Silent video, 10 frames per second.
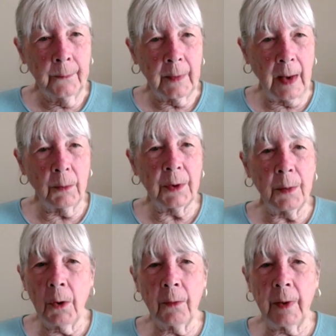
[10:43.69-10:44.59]
That was
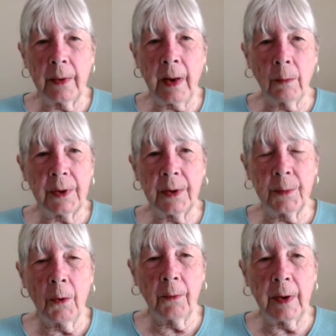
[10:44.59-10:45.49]
that was his
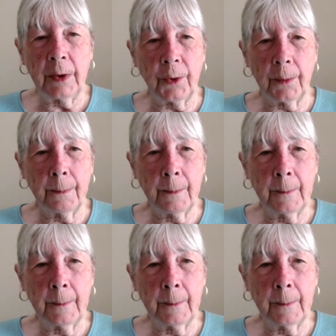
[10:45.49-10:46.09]
motivation.